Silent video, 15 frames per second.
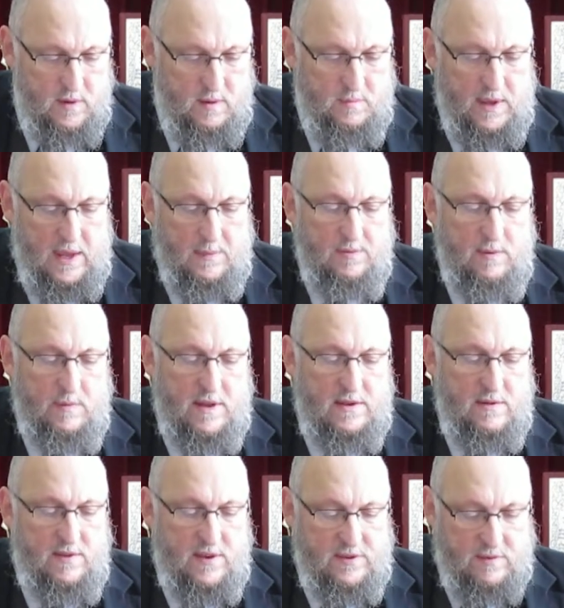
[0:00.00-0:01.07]
be
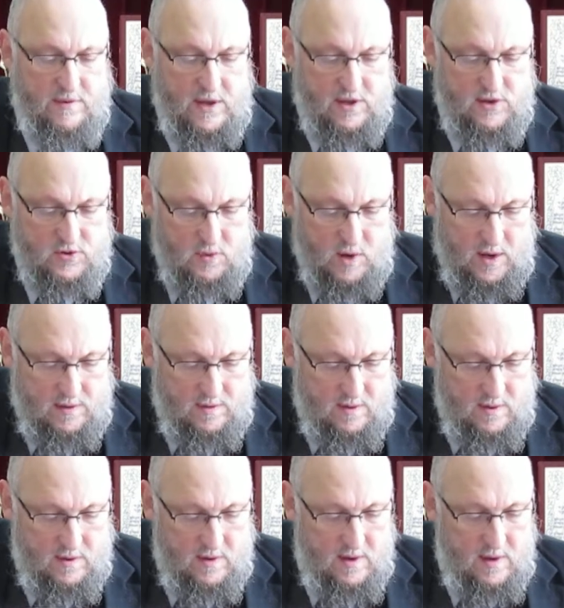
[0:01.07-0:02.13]
implemented vis-a-vis each one.